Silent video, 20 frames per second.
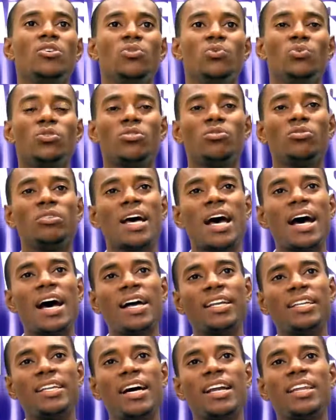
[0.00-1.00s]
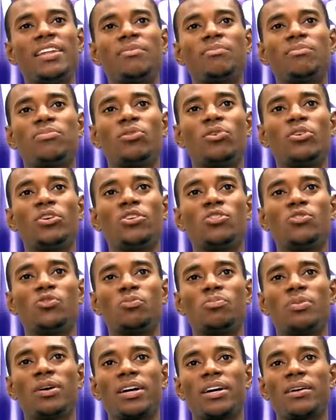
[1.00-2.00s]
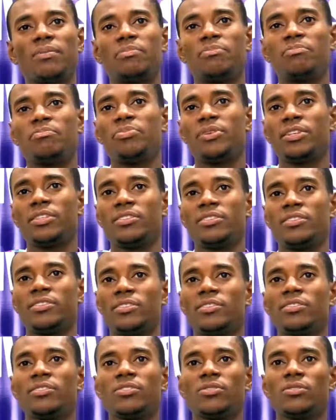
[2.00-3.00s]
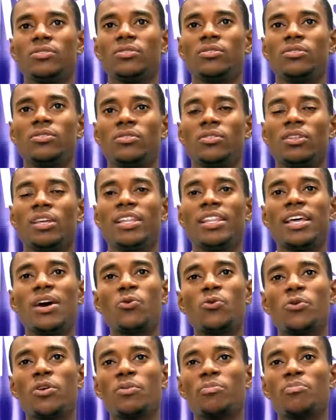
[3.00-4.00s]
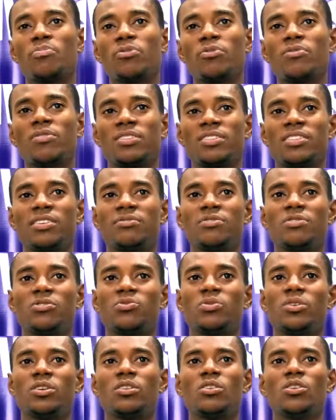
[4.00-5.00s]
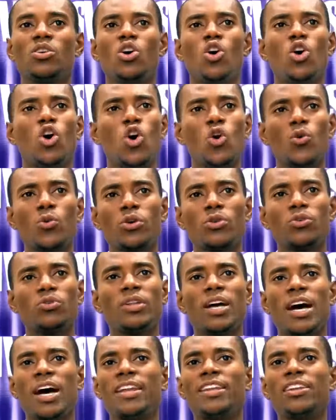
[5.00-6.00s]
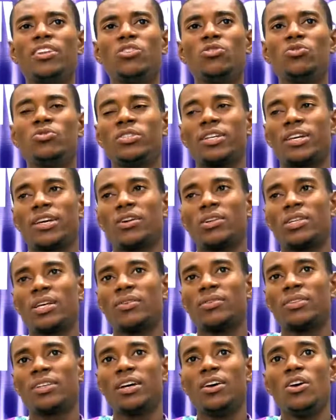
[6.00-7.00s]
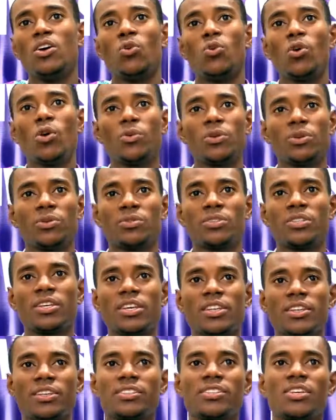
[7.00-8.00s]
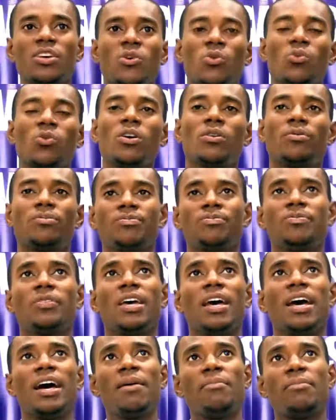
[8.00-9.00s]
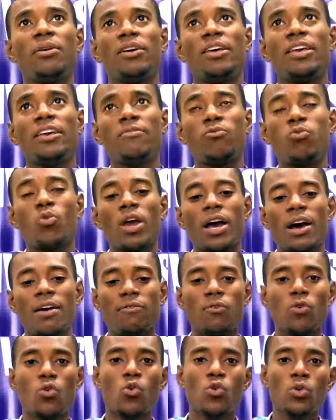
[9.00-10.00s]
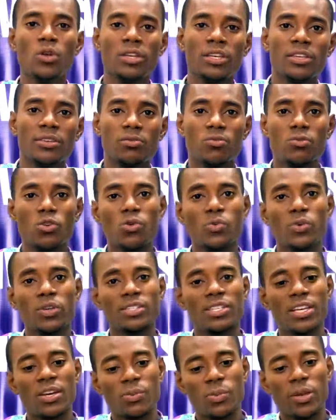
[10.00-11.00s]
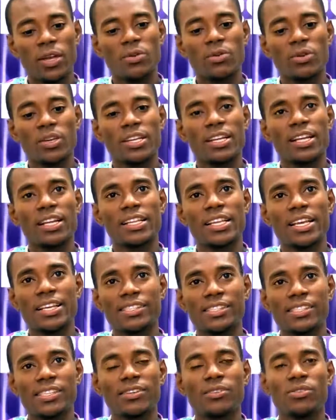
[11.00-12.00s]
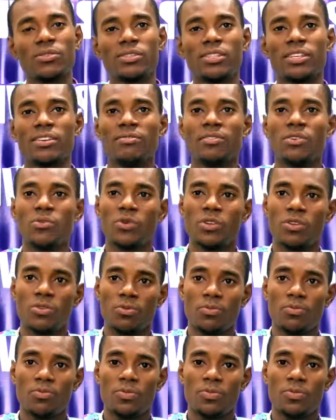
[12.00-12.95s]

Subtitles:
We could add an employee to pack up purchases, and that will improve the service rate, or we could add a new checkout counter. What we are saying is, well, How about if we have only, well, we said we are looking at a single server window.